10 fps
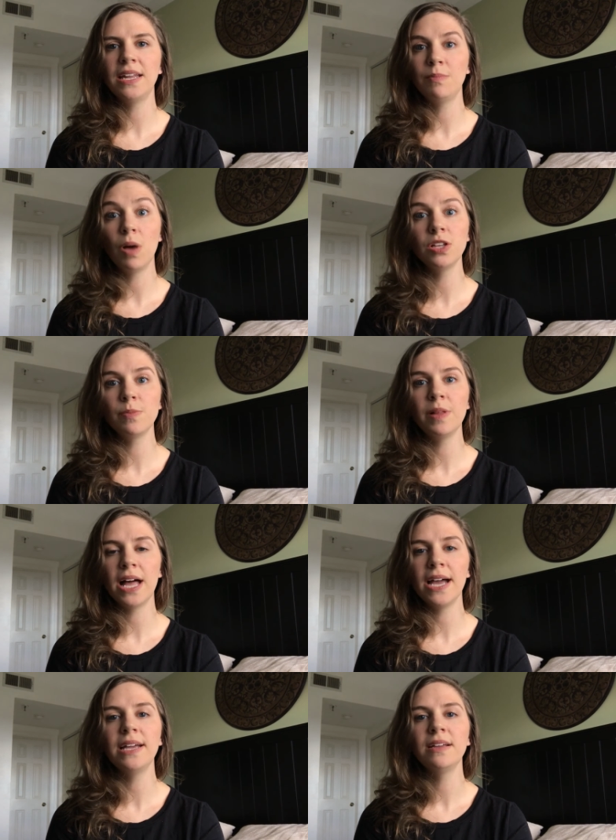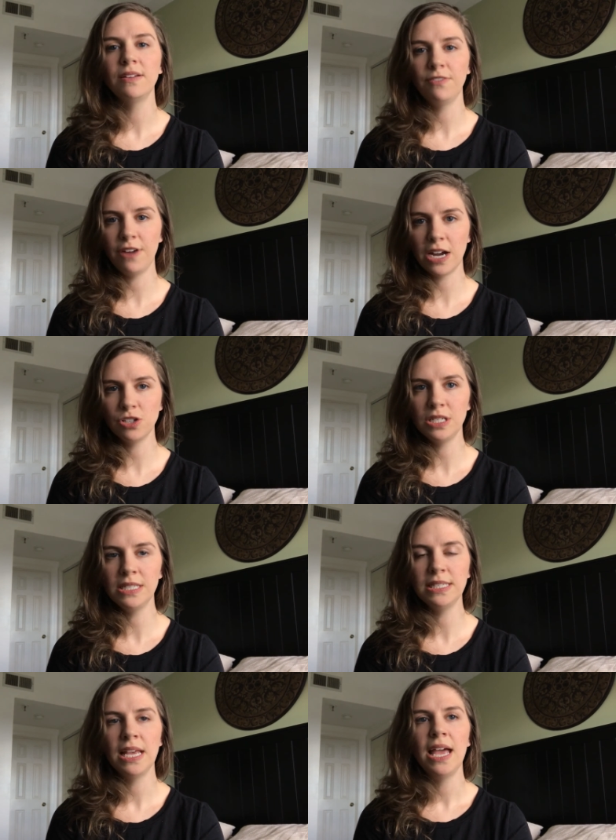and multiply
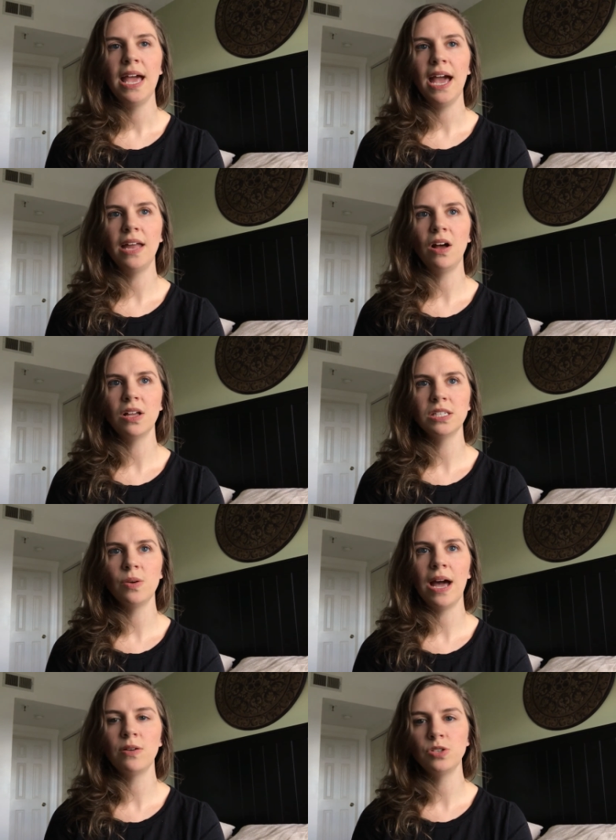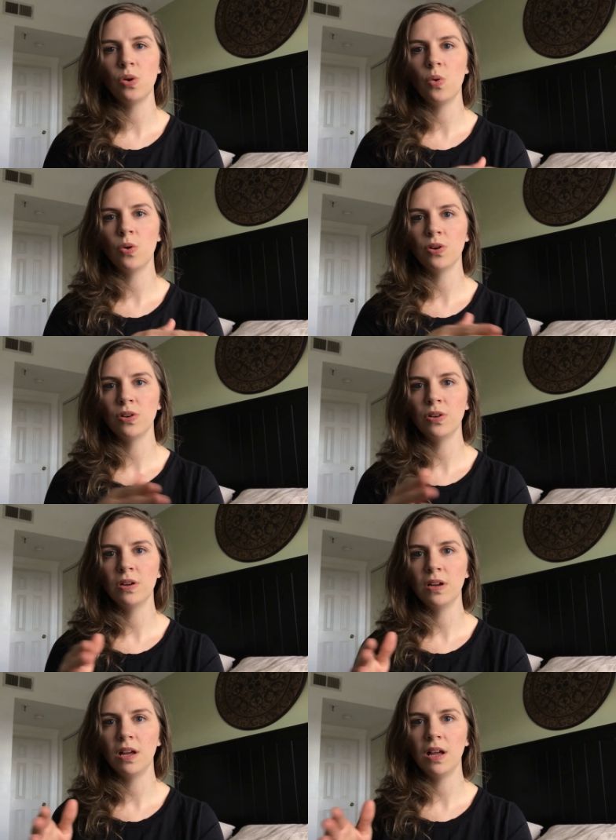fractions, and also how to
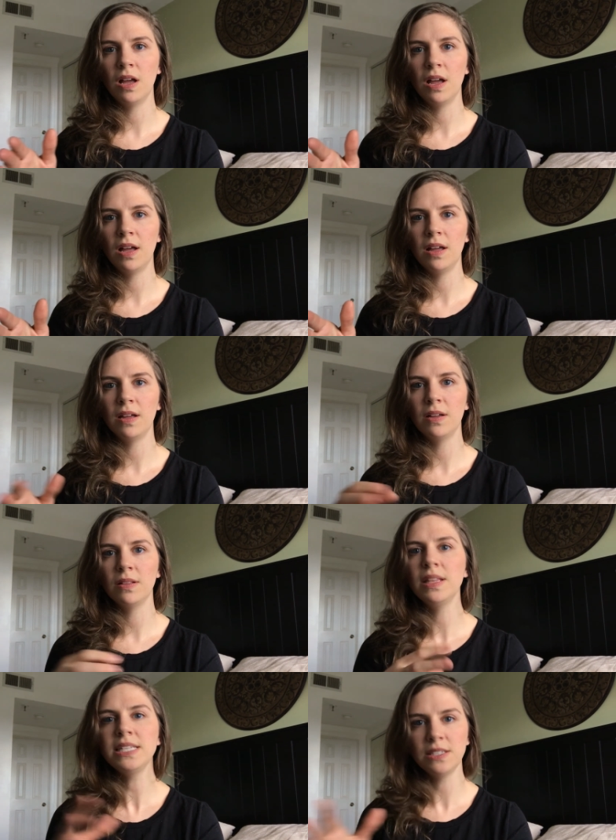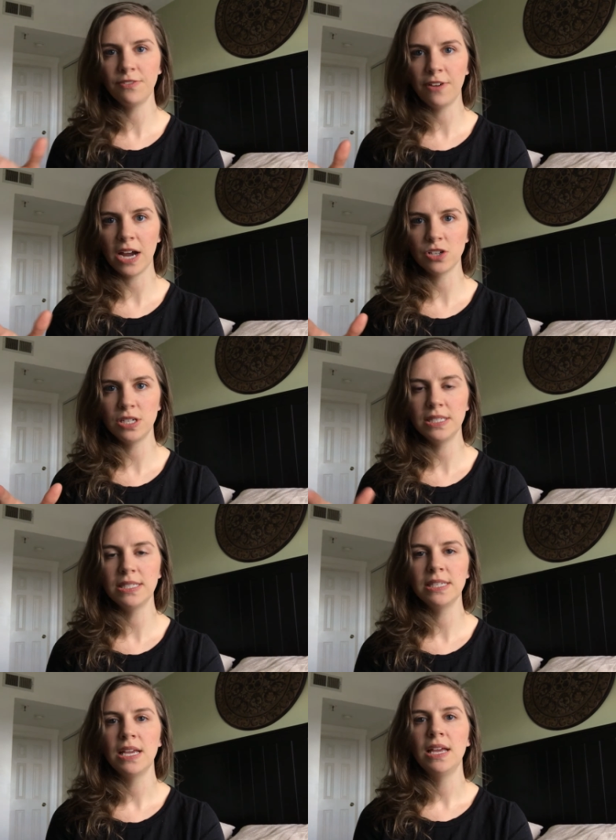order a list of
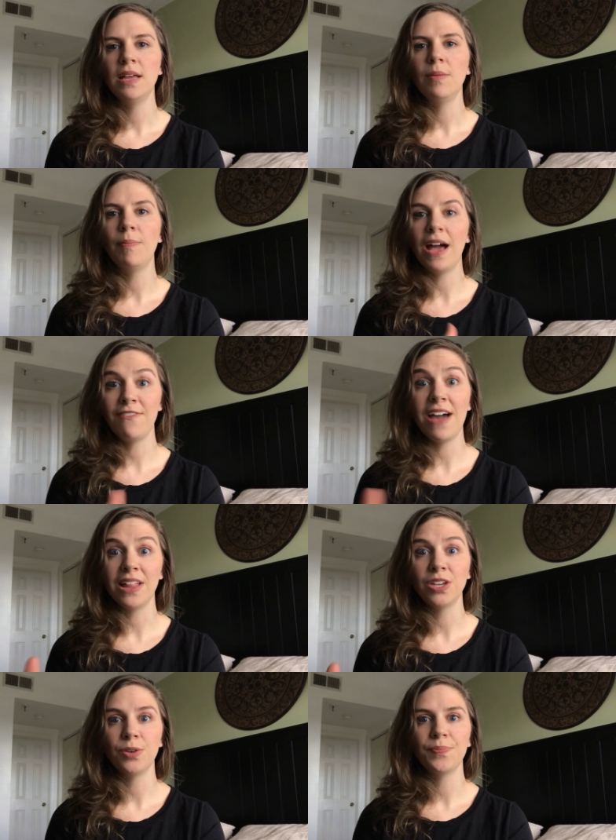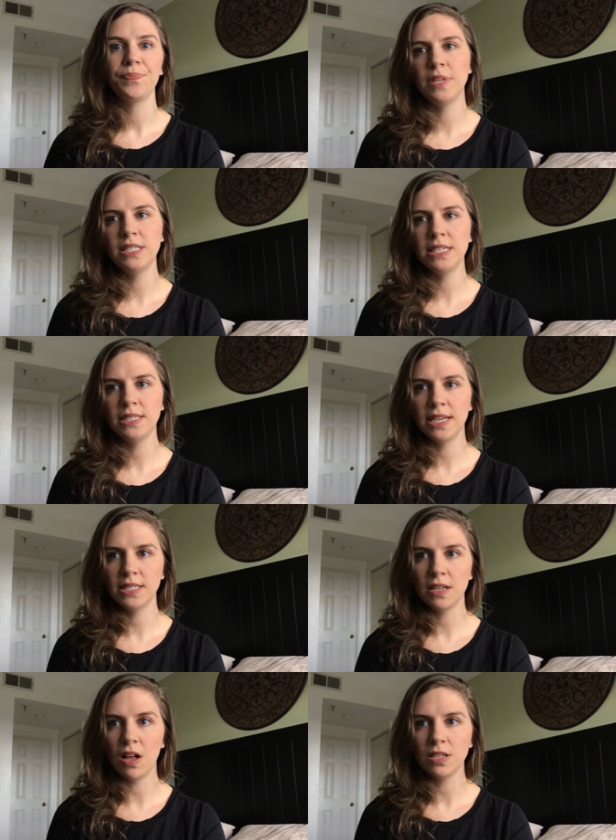fractions by value. The TEAS
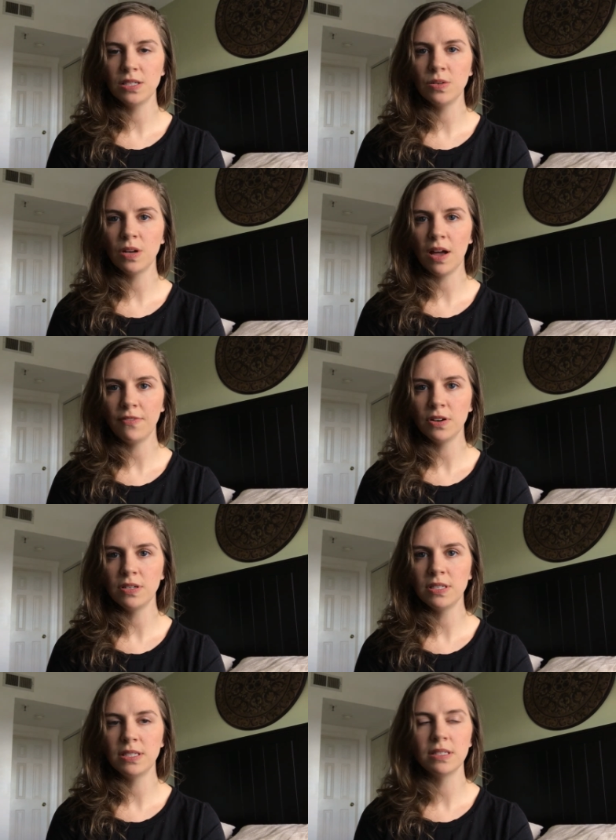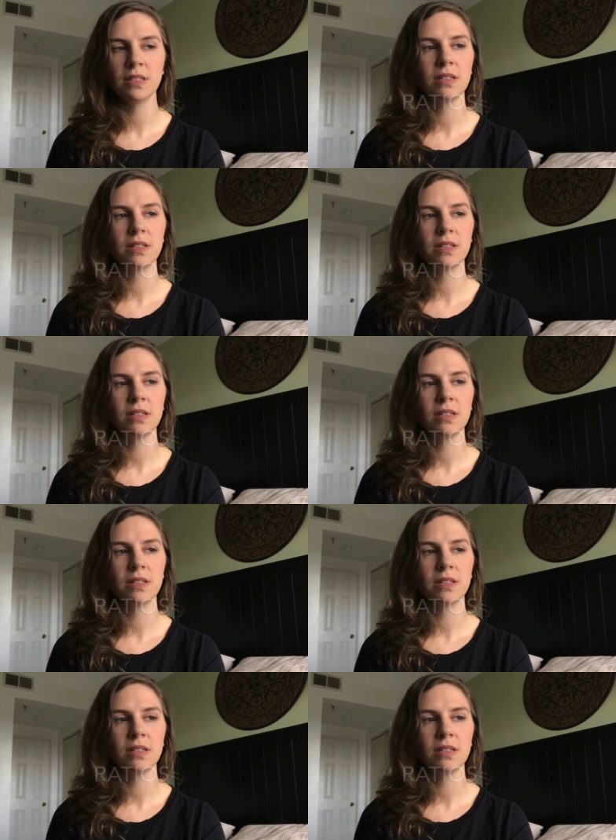test also covers